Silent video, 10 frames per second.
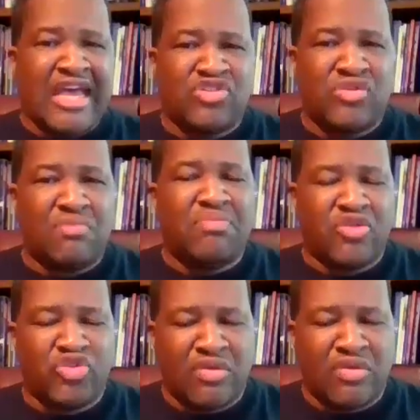as you
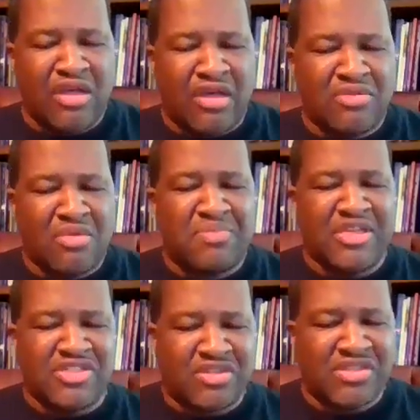build your
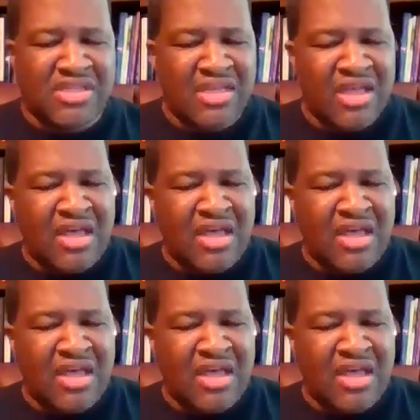business.